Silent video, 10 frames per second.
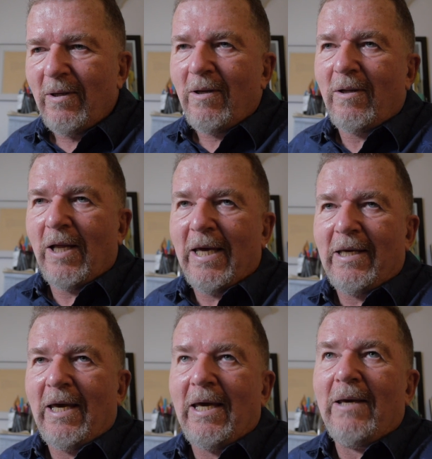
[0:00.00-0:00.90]

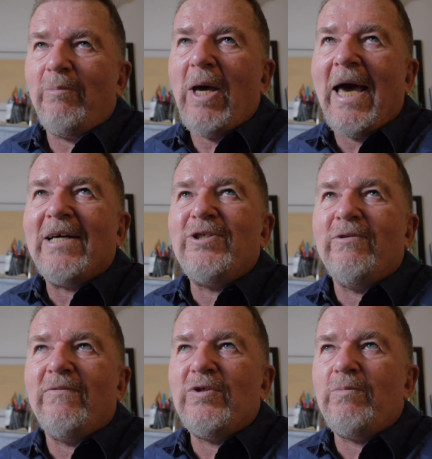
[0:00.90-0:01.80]
like a
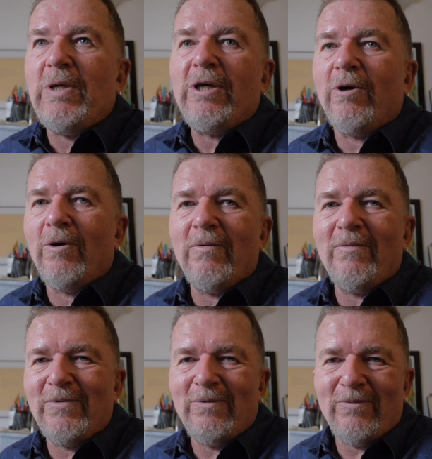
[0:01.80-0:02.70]
passive speaker
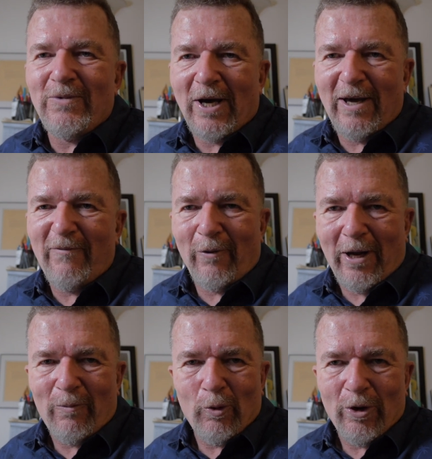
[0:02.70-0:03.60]

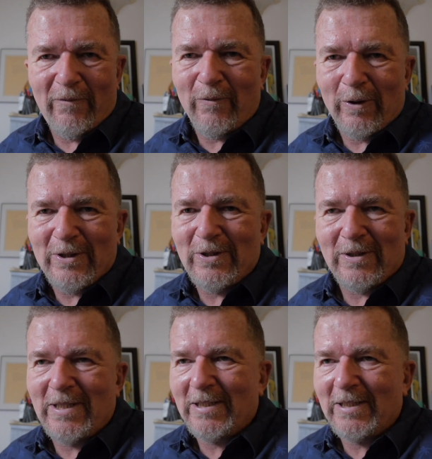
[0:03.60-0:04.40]
diaphragm would, for instance.